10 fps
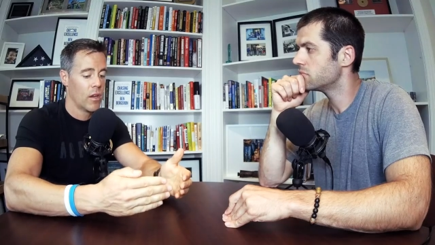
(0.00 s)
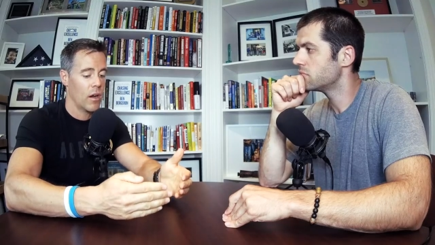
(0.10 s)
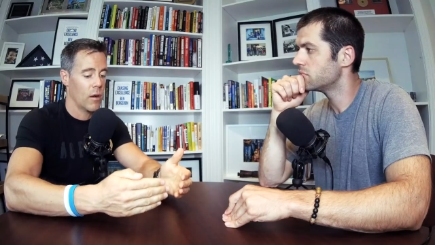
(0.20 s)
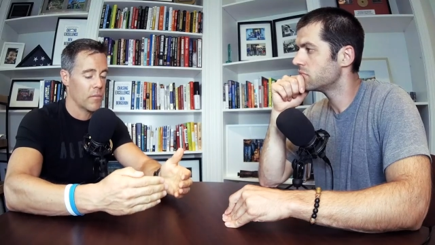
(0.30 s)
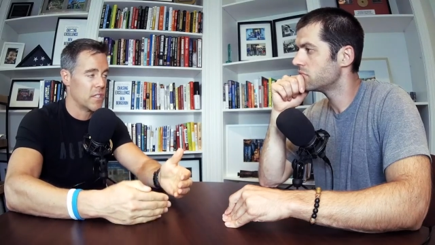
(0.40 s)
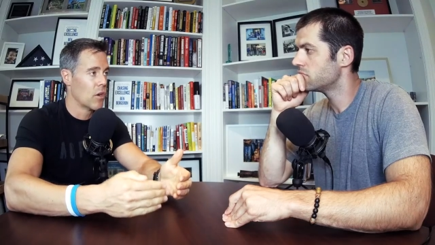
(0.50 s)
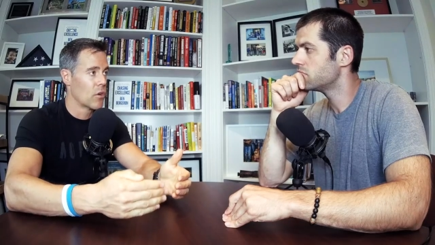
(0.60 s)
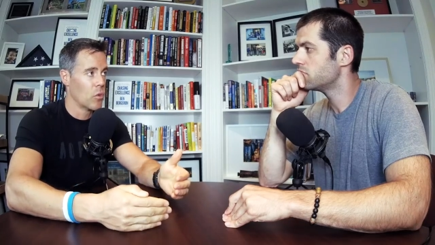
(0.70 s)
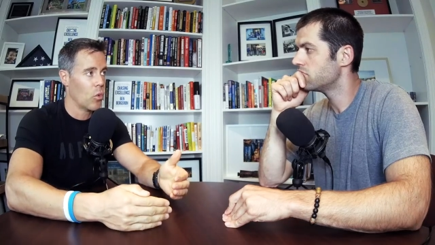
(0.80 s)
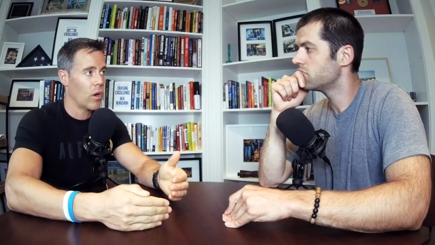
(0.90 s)
Speaker 1: um,
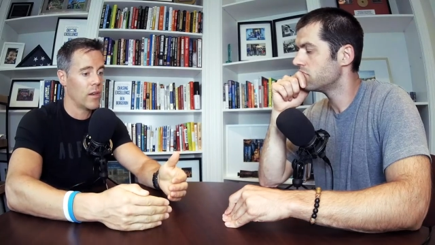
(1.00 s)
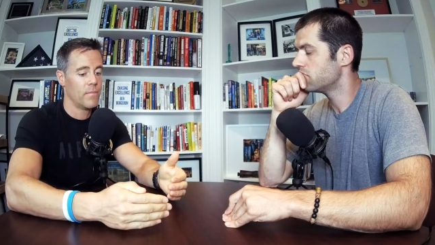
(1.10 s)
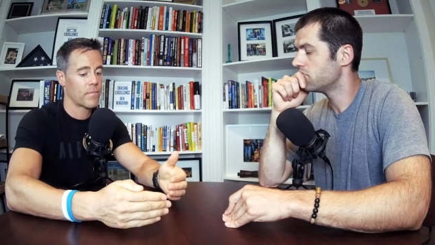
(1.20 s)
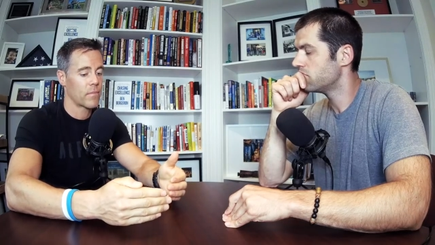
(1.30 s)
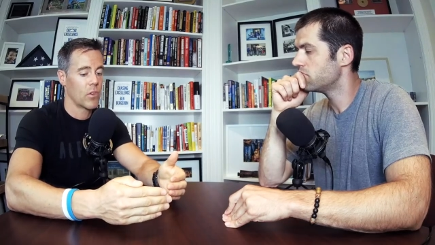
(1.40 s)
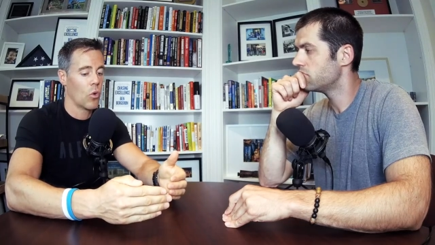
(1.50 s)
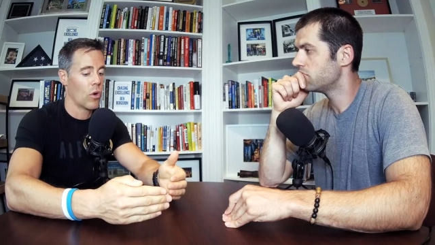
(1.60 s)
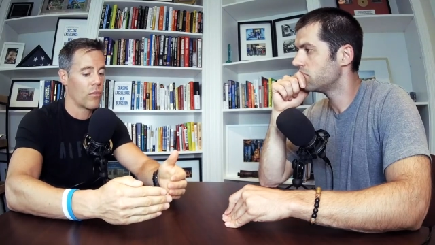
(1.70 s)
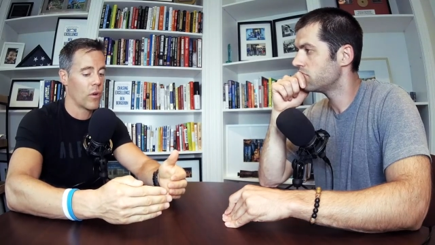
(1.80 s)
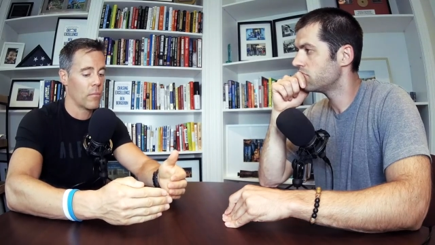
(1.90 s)
zero to one
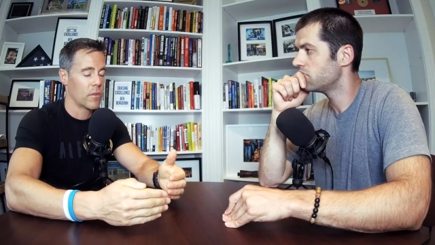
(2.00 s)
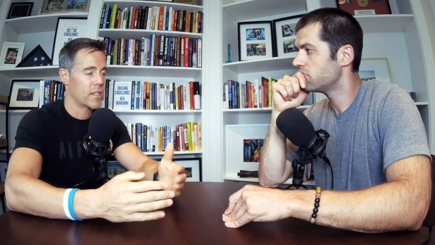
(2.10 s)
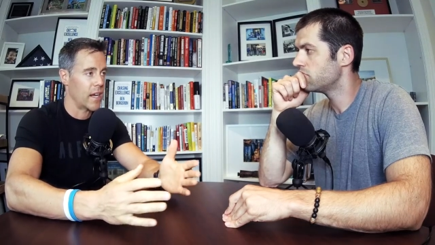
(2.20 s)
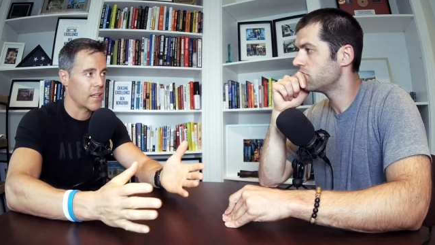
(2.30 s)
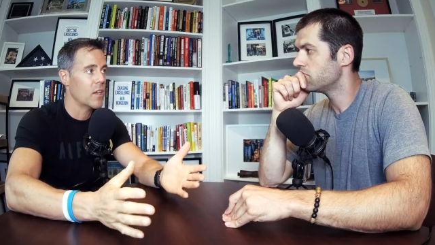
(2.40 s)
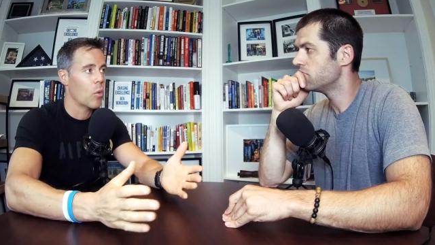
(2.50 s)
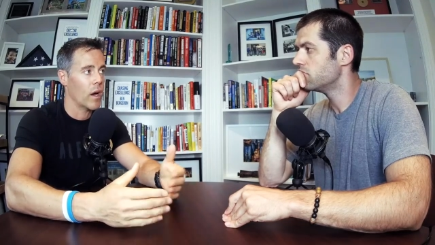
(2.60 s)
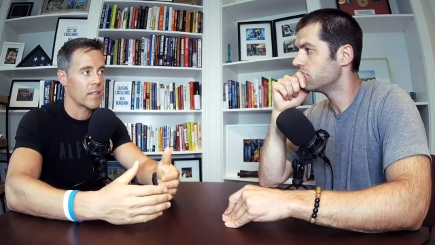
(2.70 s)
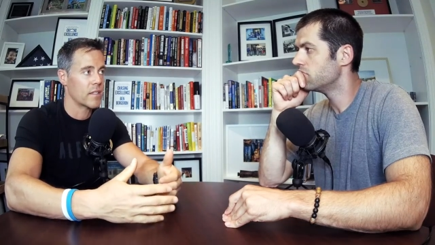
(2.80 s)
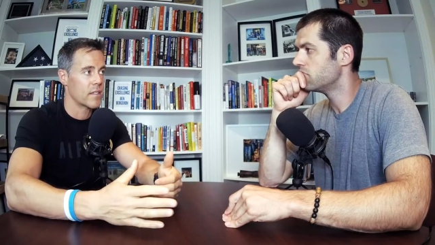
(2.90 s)
or from technique
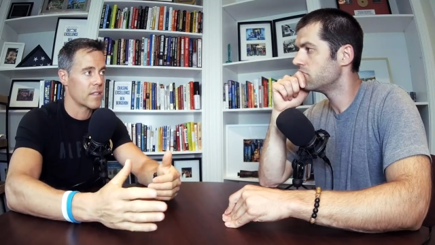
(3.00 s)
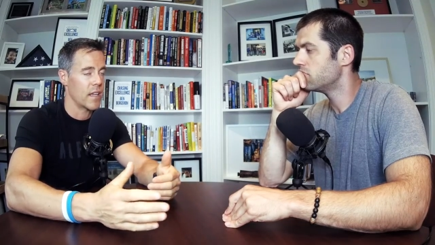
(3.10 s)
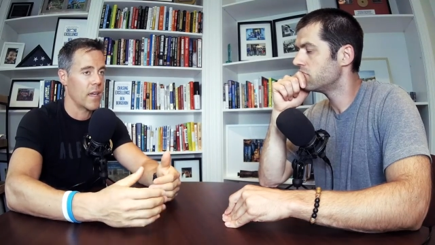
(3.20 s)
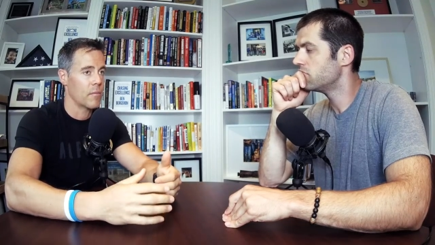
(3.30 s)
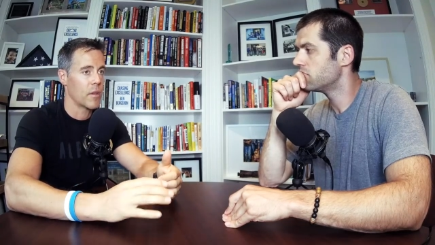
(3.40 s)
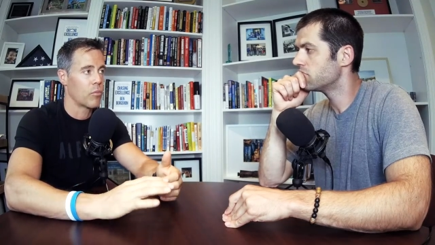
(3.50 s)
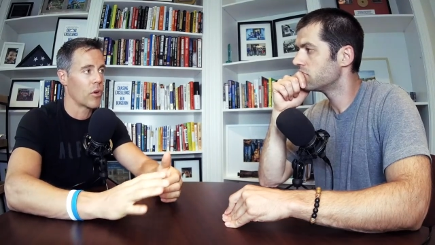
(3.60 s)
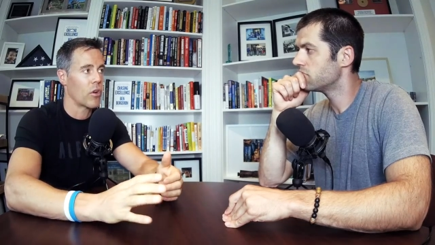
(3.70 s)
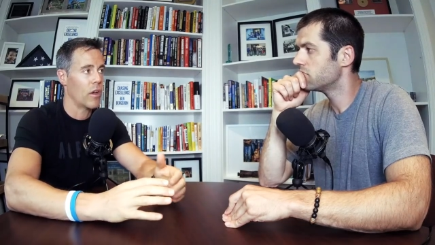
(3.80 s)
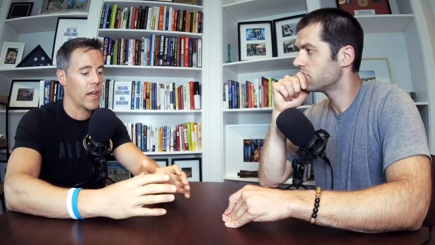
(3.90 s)
wise, it's the same. The
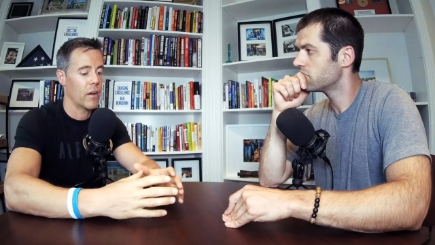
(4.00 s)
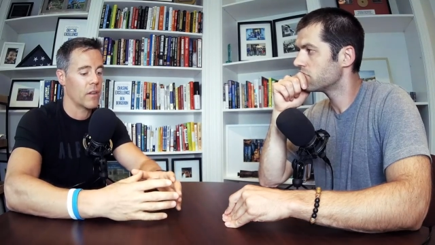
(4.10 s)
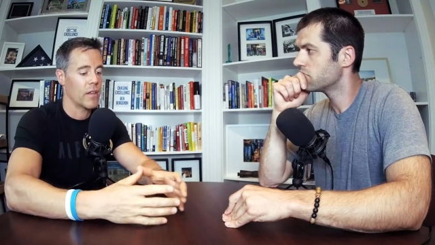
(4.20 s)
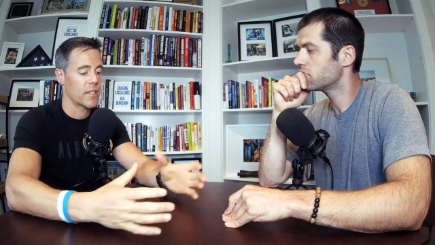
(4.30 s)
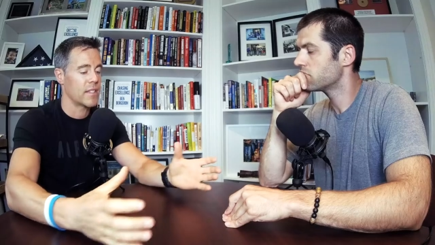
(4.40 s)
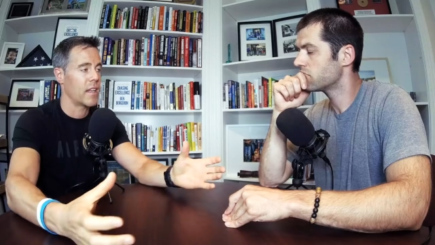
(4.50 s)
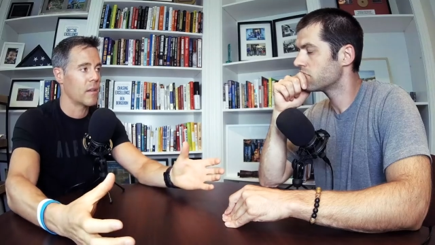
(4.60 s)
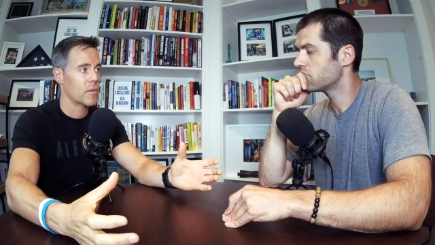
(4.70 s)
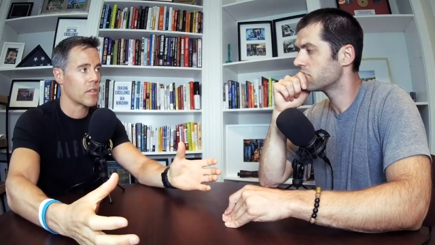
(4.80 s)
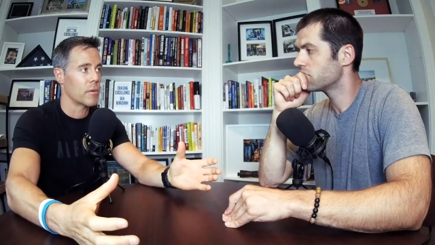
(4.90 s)
protocol on how to
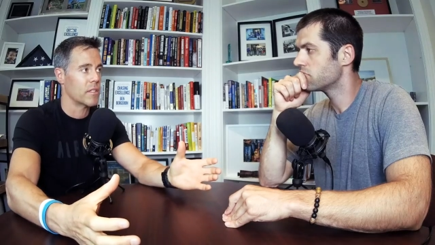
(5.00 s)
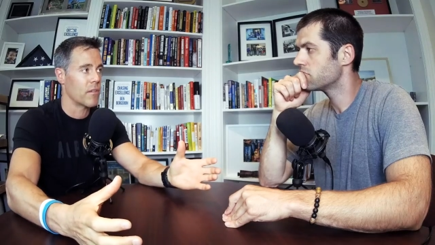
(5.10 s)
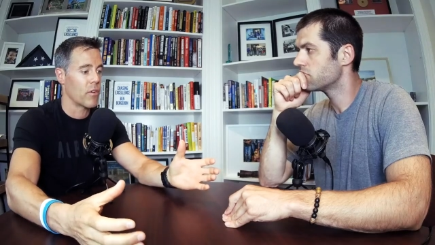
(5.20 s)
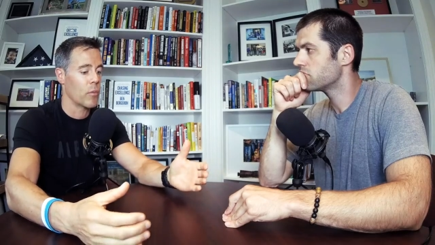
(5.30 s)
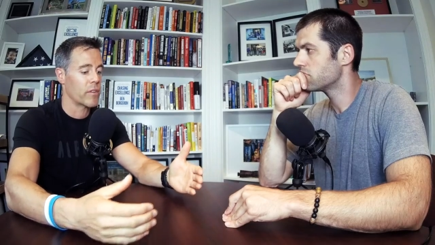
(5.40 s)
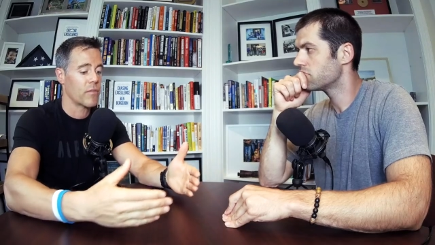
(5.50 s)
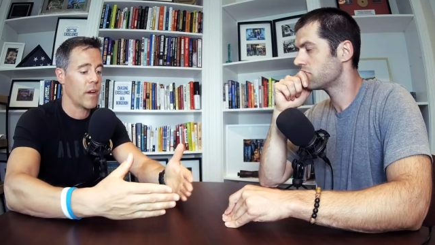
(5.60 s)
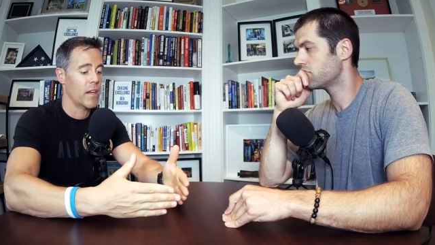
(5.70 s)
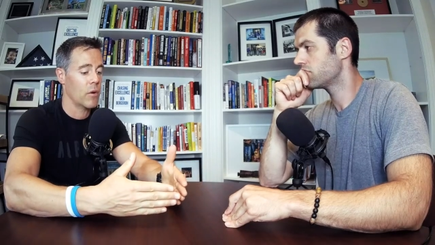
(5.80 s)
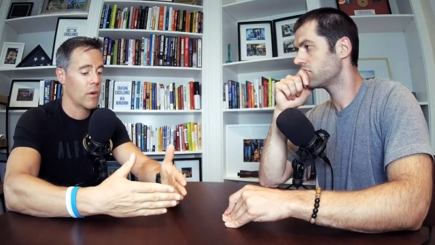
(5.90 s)
extend them is a little bit different. We have to
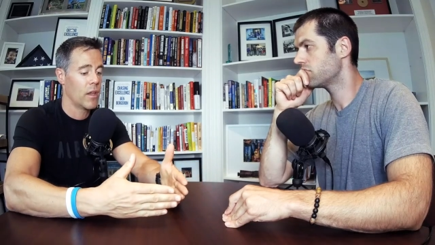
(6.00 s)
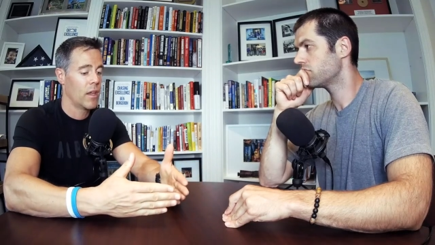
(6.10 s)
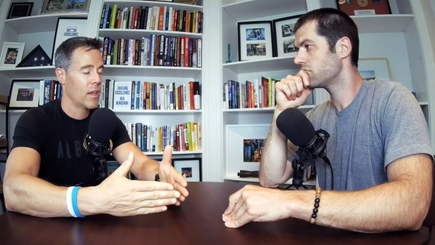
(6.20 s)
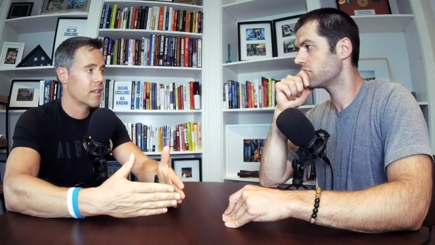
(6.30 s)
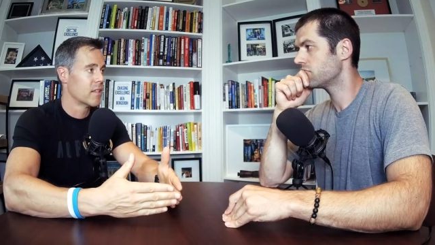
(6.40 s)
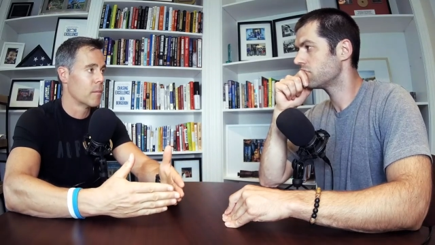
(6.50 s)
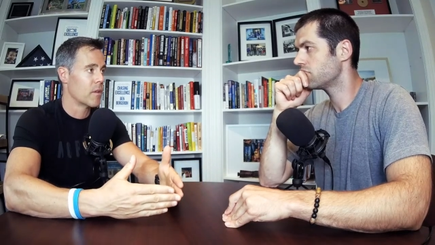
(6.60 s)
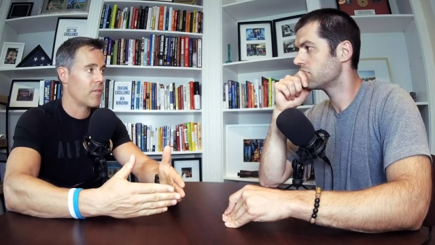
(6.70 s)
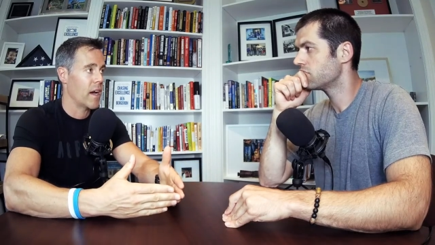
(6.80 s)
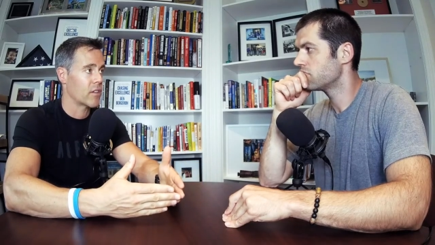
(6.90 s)
find out is
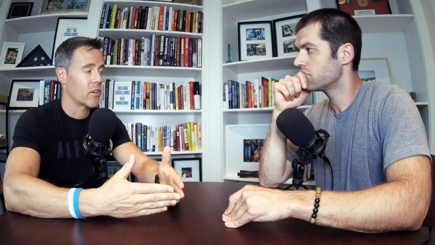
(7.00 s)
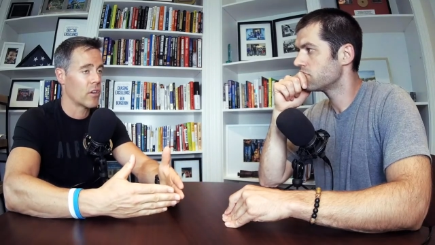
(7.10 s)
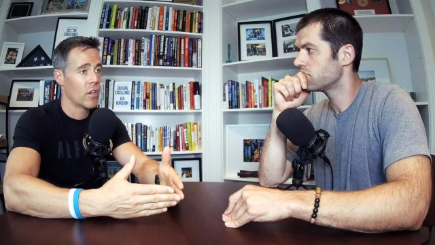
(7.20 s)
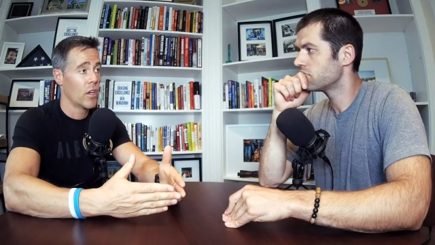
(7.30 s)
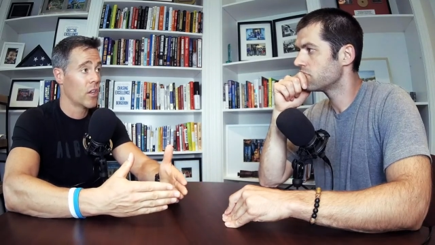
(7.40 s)
limiting factor